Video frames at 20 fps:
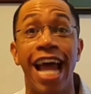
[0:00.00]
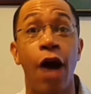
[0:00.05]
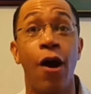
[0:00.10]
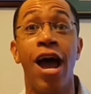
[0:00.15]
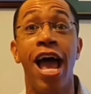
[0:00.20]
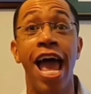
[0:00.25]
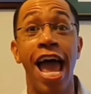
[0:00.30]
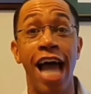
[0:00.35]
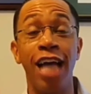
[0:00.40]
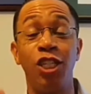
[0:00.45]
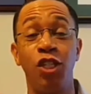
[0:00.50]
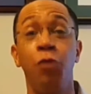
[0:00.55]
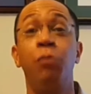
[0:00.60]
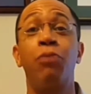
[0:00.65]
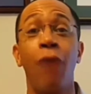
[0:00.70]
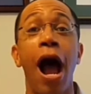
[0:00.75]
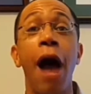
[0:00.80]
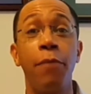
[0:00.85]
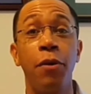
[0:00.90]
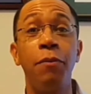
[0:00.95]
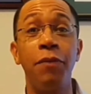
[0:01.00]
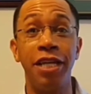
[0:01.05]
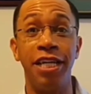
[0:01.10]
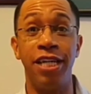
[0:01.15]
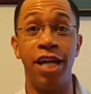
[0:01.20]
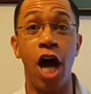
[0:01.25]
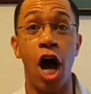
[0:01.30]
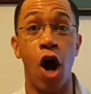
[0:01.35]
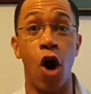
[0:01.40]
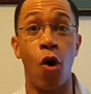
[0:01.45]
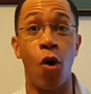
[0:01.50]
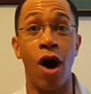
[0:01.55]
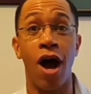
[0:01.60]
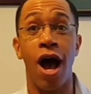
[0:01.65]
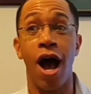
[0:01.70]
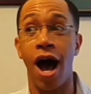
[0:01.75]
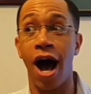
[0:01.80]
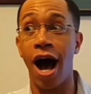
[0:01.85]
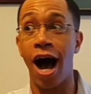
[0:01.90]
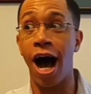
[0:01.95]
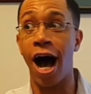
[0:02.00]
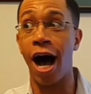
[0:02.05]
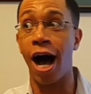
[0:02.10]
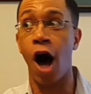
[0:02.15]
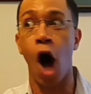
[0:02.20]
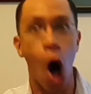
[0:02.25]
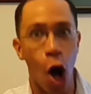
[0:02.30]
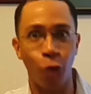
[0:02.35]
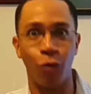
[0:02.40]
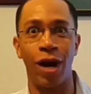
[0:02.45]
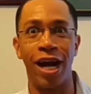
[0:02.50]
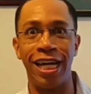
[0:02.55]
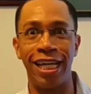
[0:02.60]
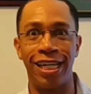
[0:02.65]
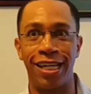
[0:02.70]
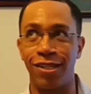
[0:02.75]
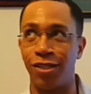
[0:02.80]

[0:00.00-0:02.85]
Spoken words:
Now, as you probably know already,